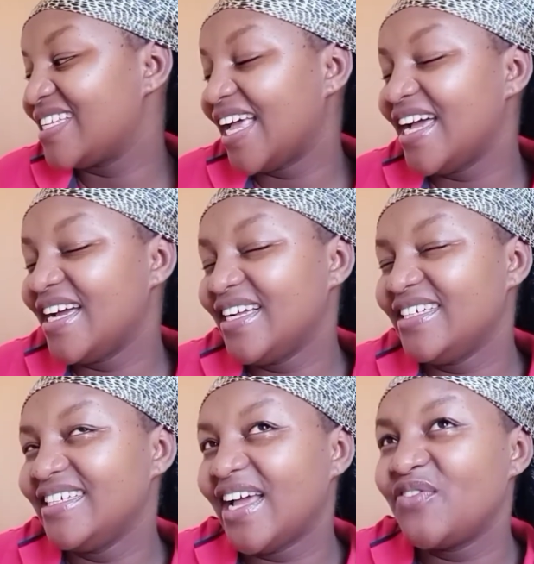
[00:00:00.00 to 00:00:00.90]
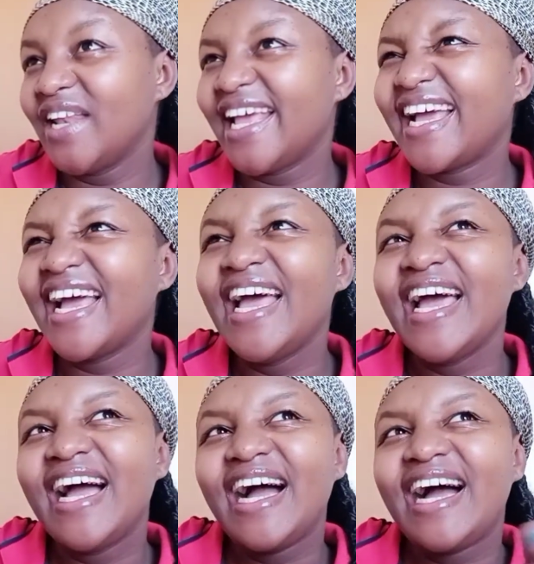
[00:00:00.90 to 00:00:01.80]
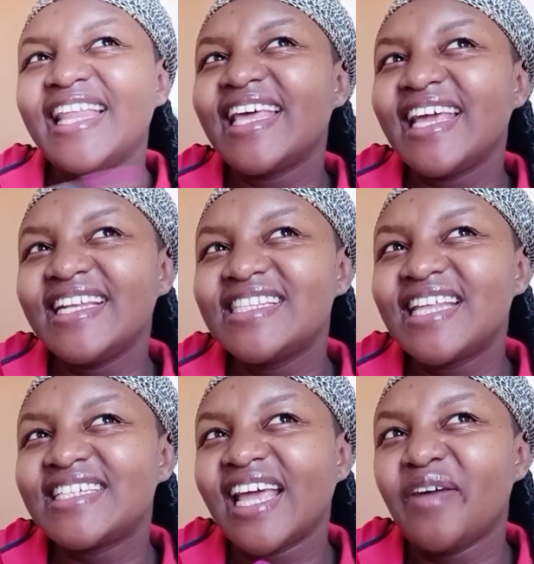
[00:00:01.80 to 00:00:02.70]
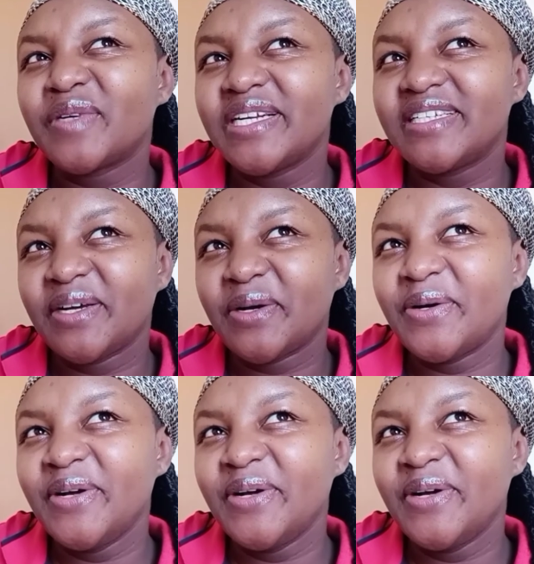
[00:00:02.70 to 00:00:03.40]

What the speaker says: I feel like at the age that I am right now,